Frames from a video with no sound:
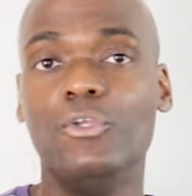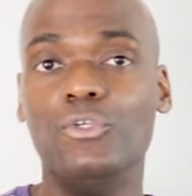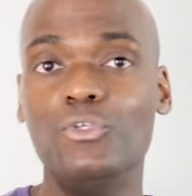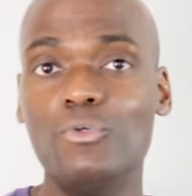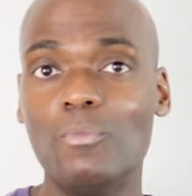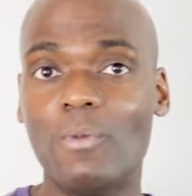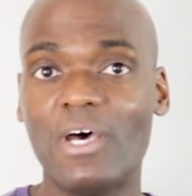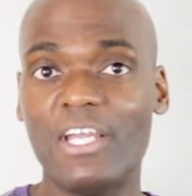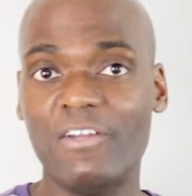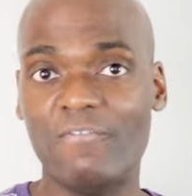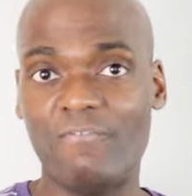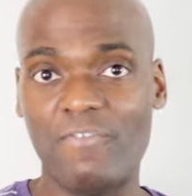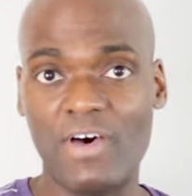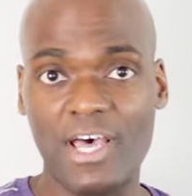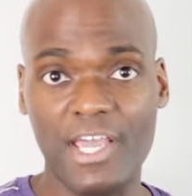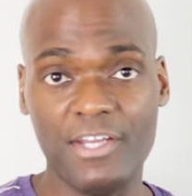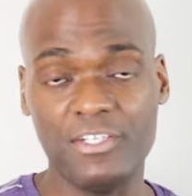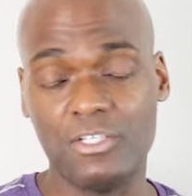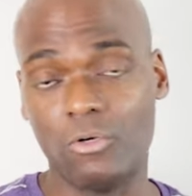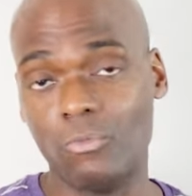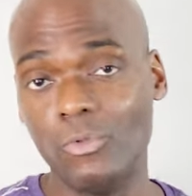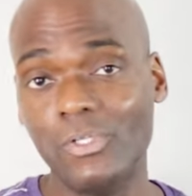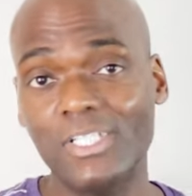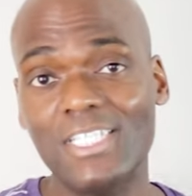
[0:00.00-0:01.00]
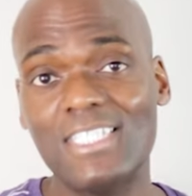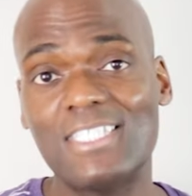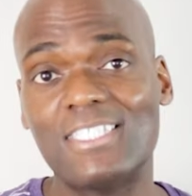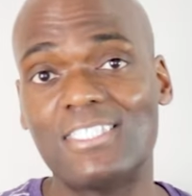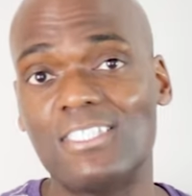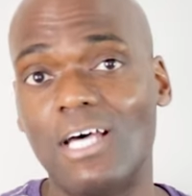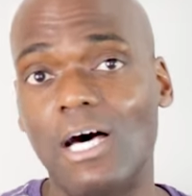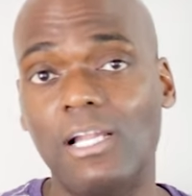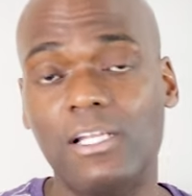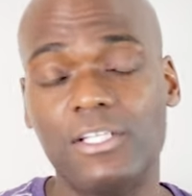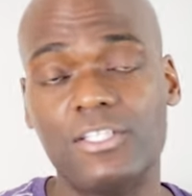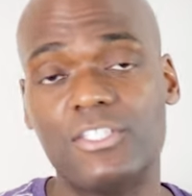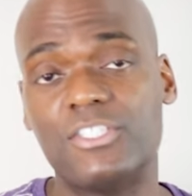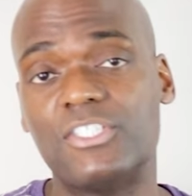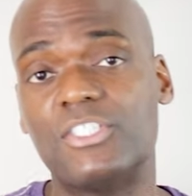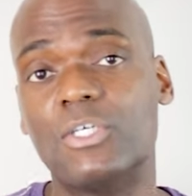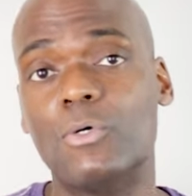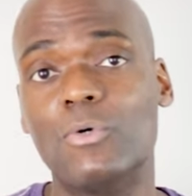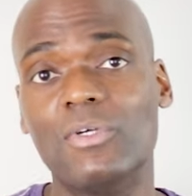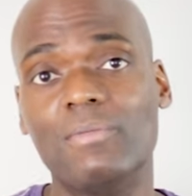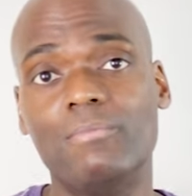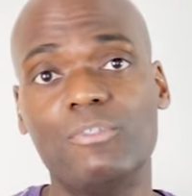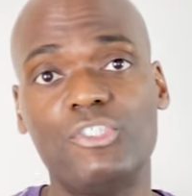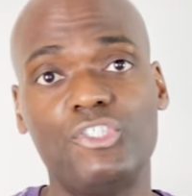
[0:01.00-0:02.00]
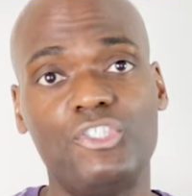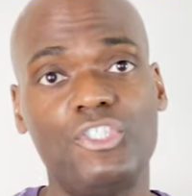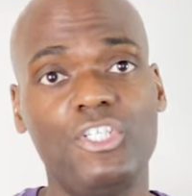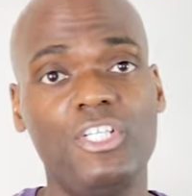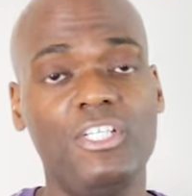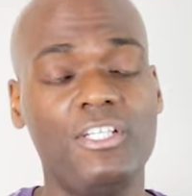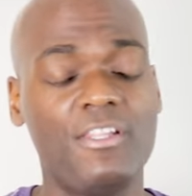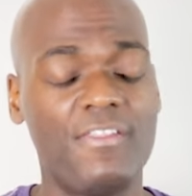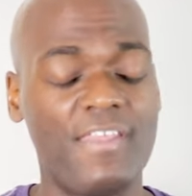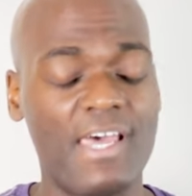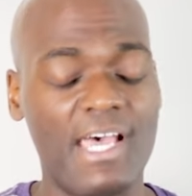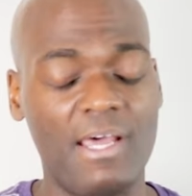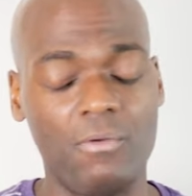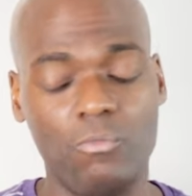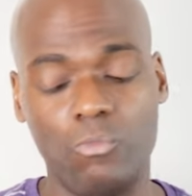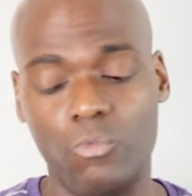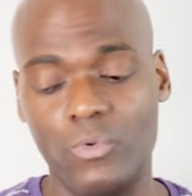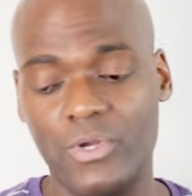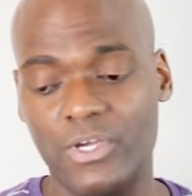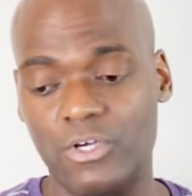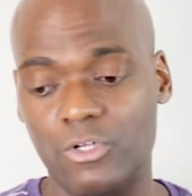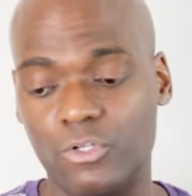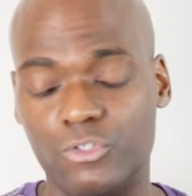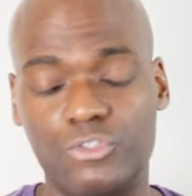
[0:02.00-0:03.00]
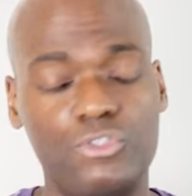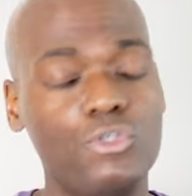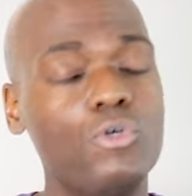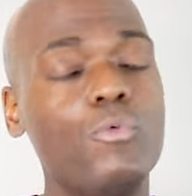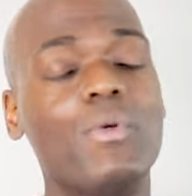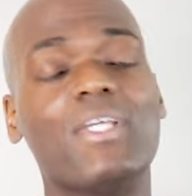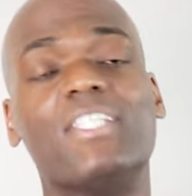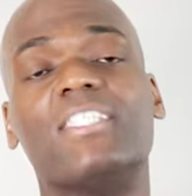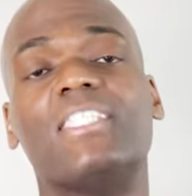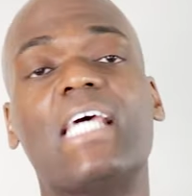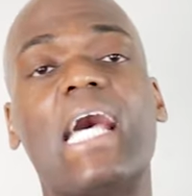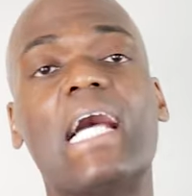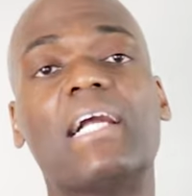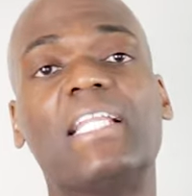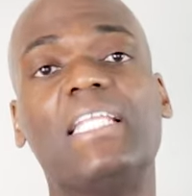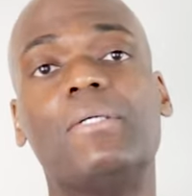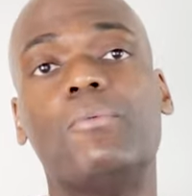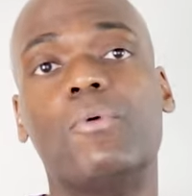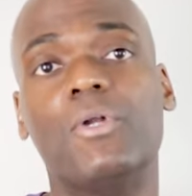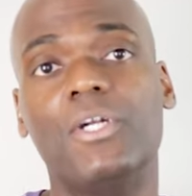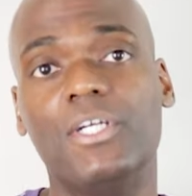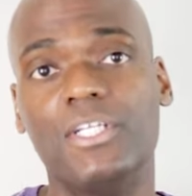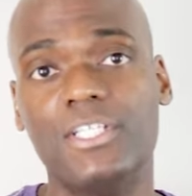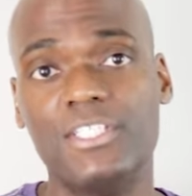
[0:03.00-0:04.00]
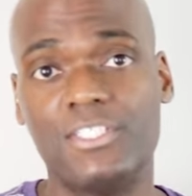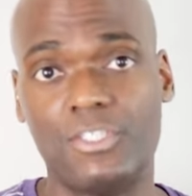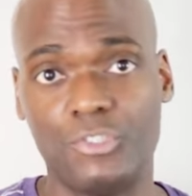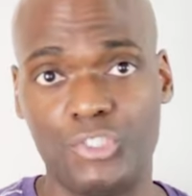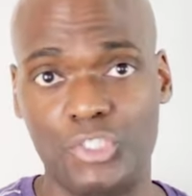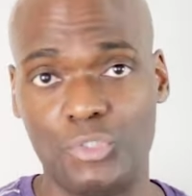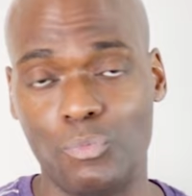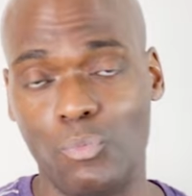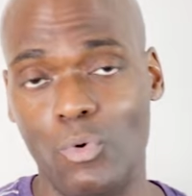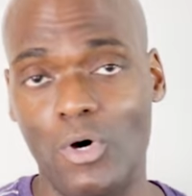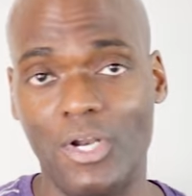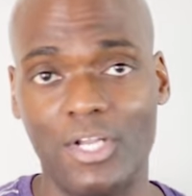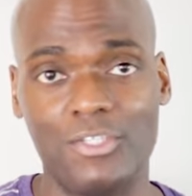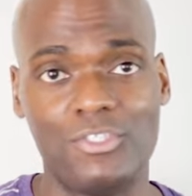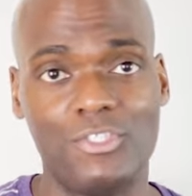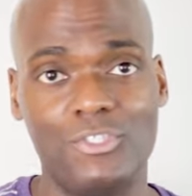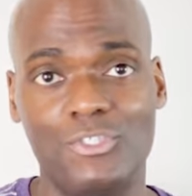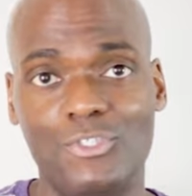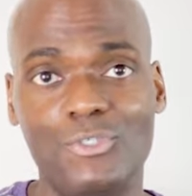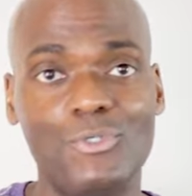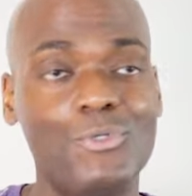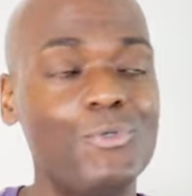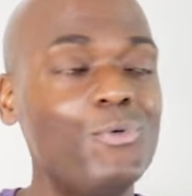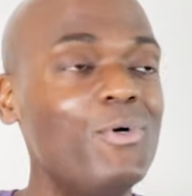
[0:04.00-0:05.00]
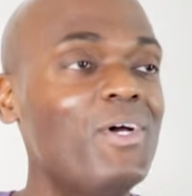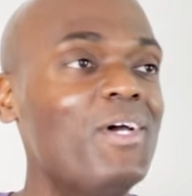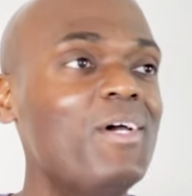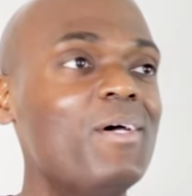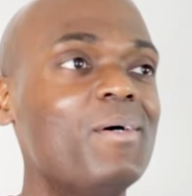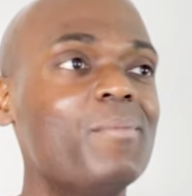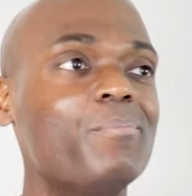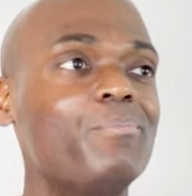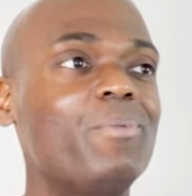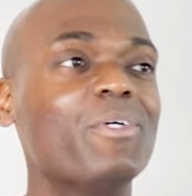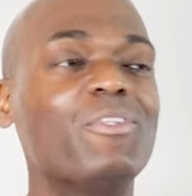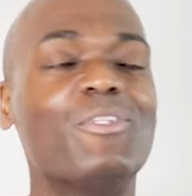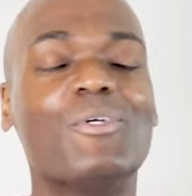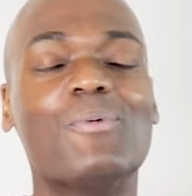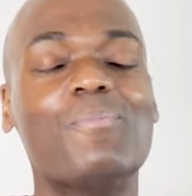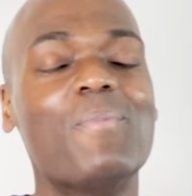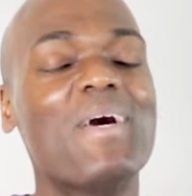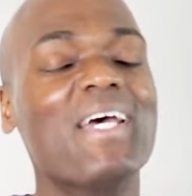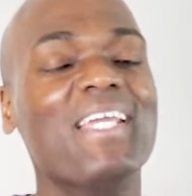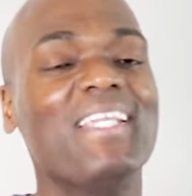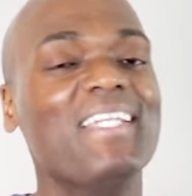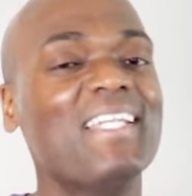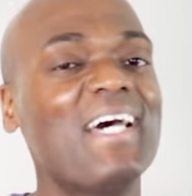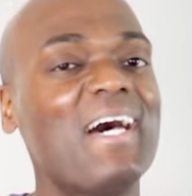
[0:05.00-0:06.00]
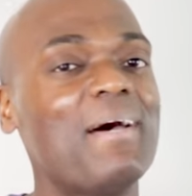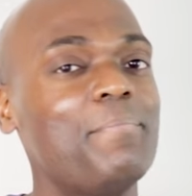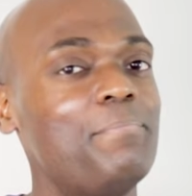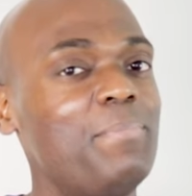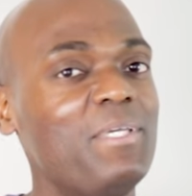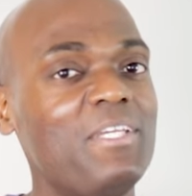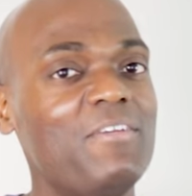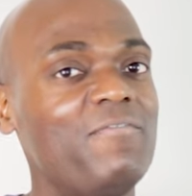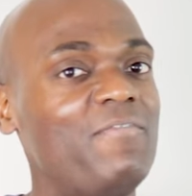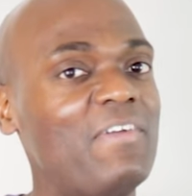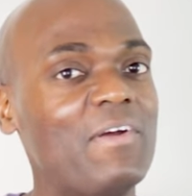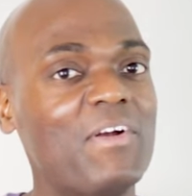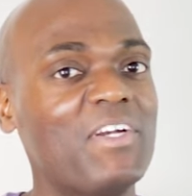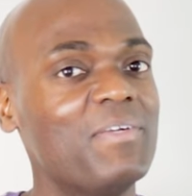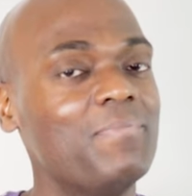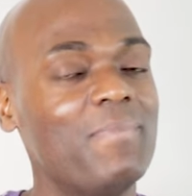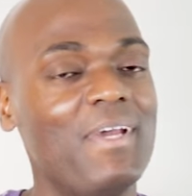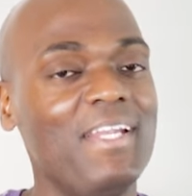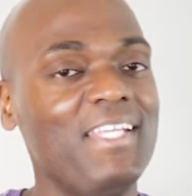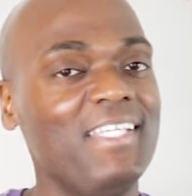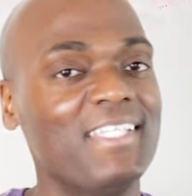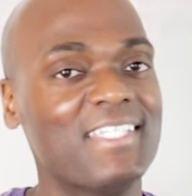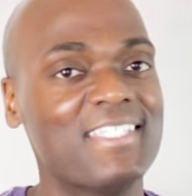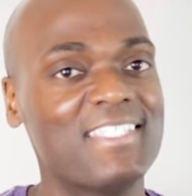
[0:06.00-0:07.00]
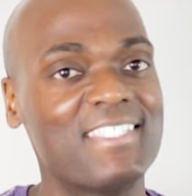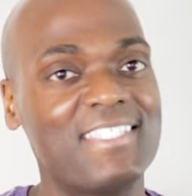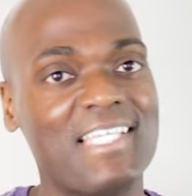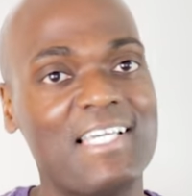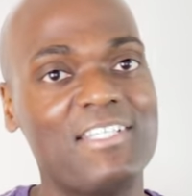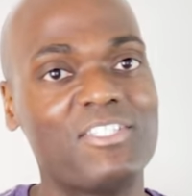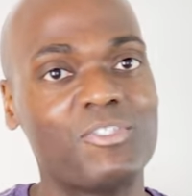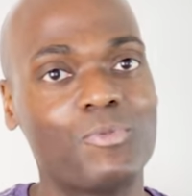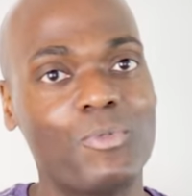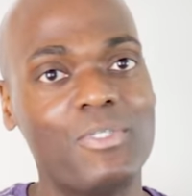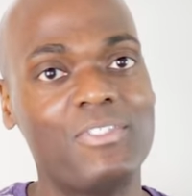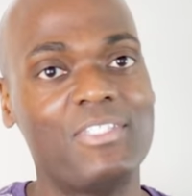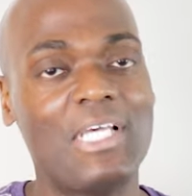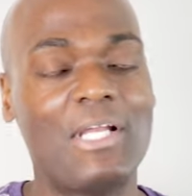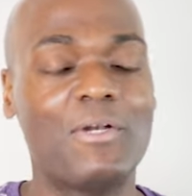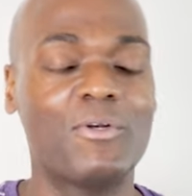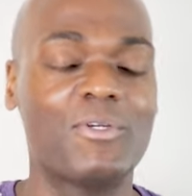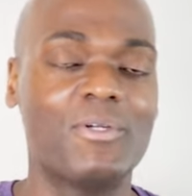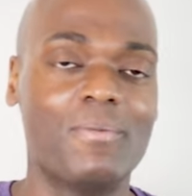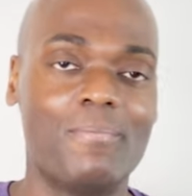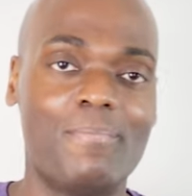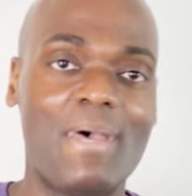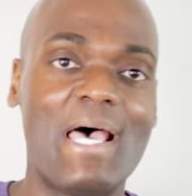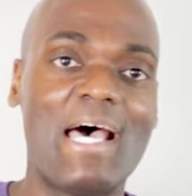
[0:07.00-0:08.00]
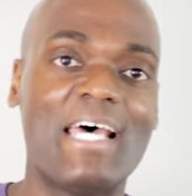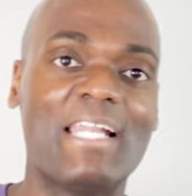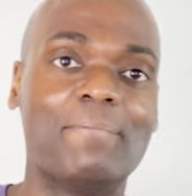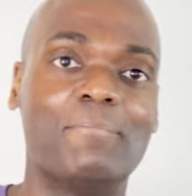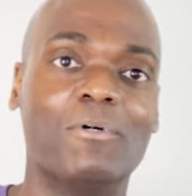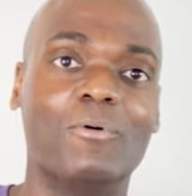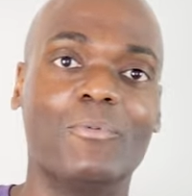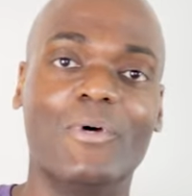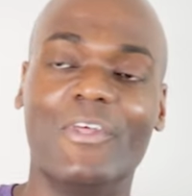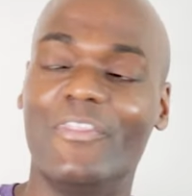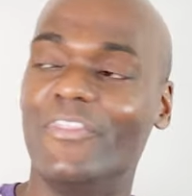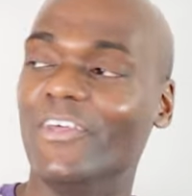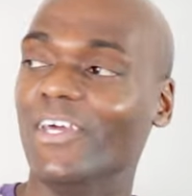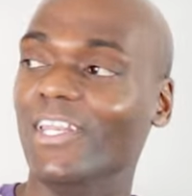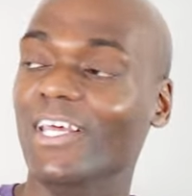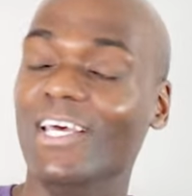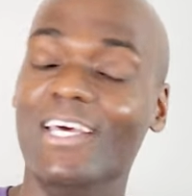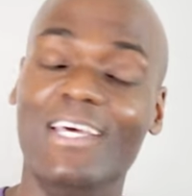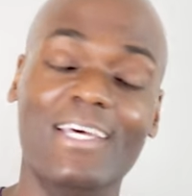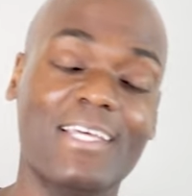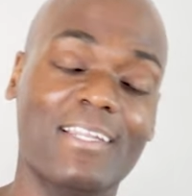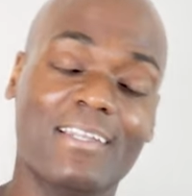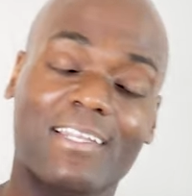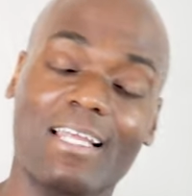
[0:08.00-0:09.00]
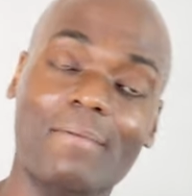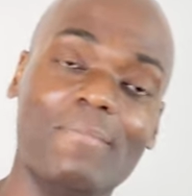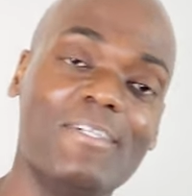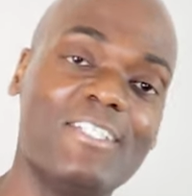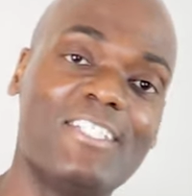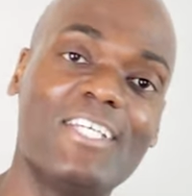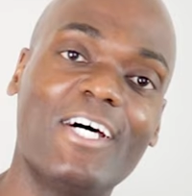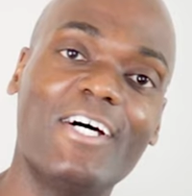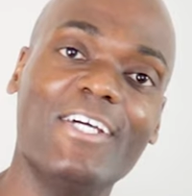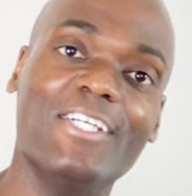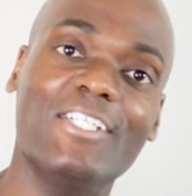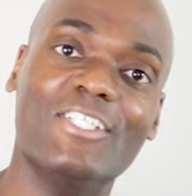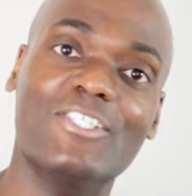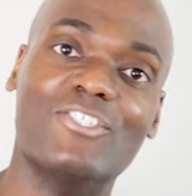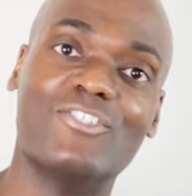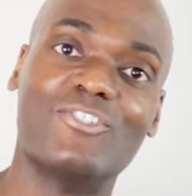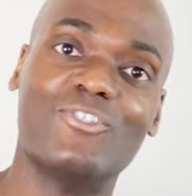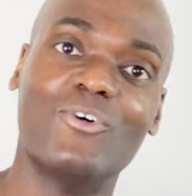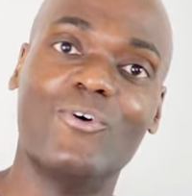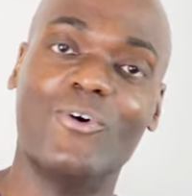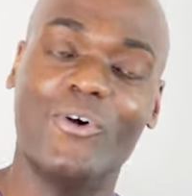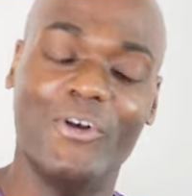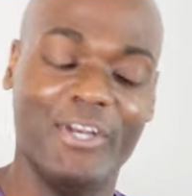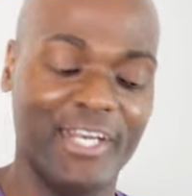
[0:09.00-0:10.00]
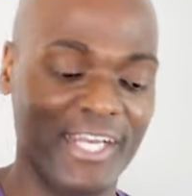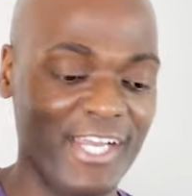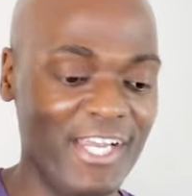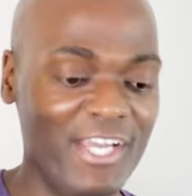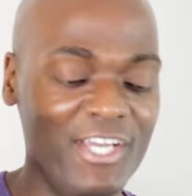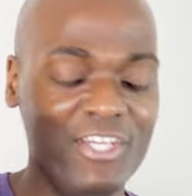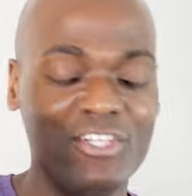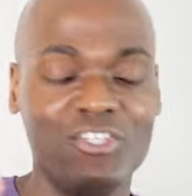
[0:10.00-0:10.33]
You might find a really solid sewing machine that will do exactly what it is that you want it to do, but there might not be very many accessories that are compatible with it. Let me tell you a story.